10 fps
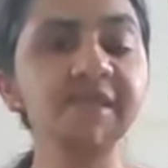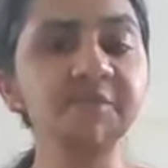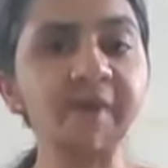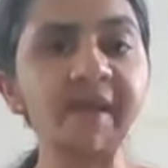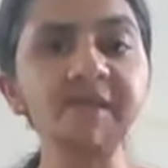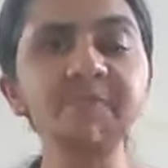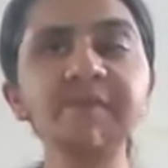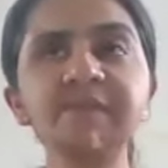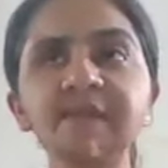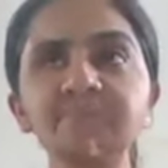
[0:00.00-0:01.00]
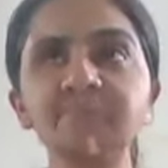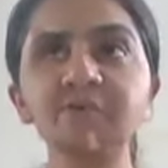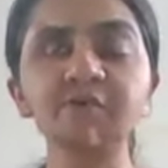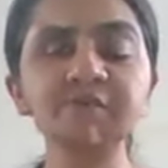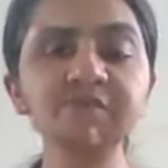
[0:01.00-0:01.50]
it might be that
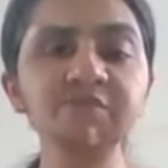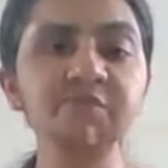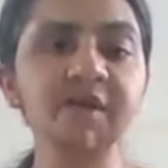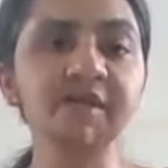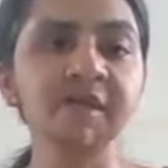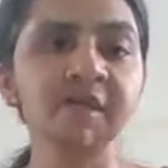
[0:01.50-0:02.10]
because you are